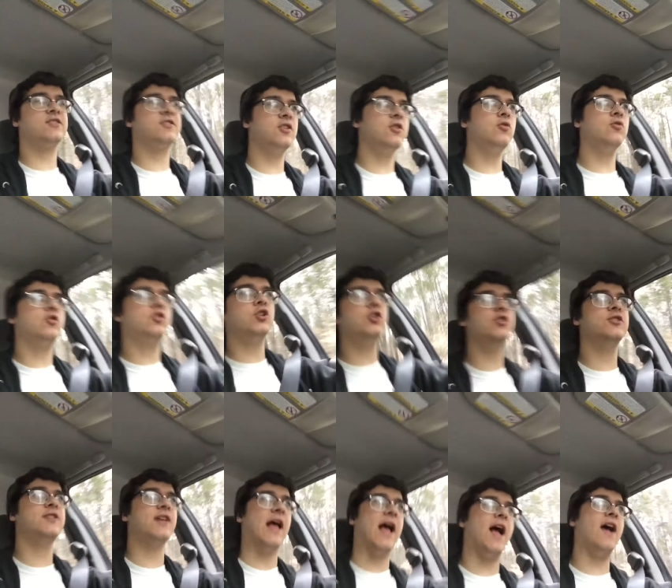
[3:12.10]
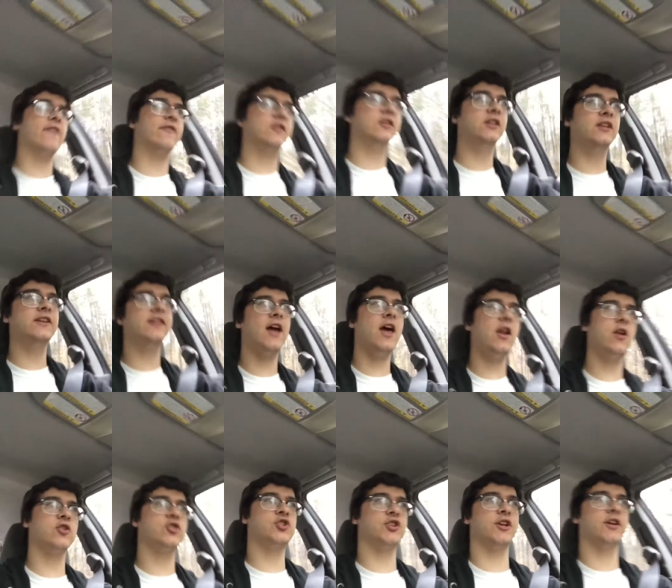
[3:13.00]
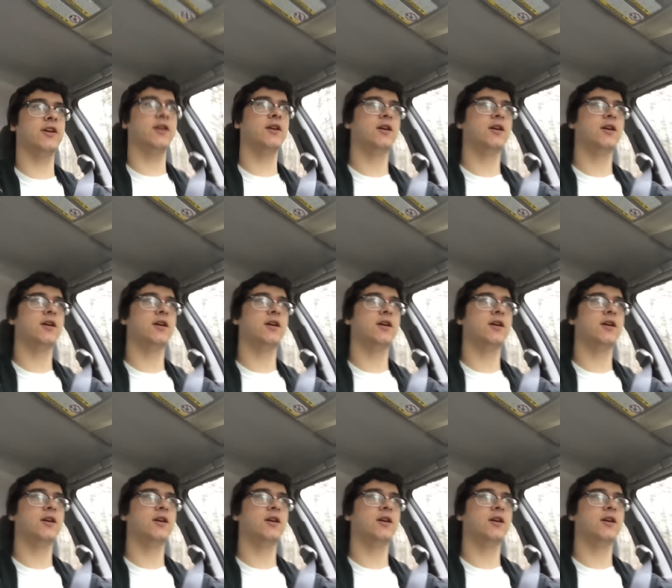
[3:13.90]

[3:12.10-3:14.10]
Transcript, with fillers: still good to have clean energy